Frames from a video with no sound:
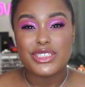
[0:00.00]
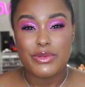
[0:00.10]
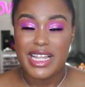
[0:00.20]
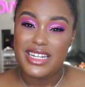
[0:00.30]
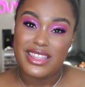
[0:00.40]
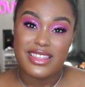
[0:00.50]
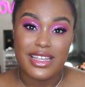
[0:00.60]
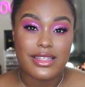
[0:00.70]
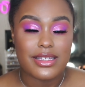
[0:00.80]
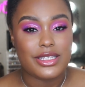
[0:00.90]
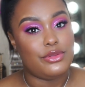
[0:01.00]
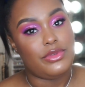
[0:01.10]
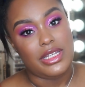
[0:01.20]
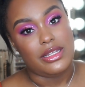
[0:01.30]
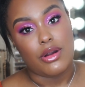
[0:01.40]
Do I think that you
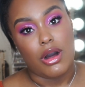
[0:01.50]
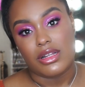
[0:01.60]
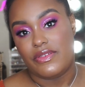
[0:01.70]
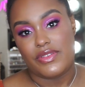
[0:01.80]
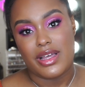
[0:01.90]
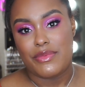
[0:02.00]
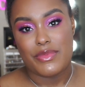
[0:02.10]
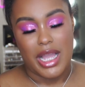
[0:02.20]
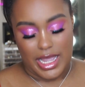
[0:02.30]
need all of them?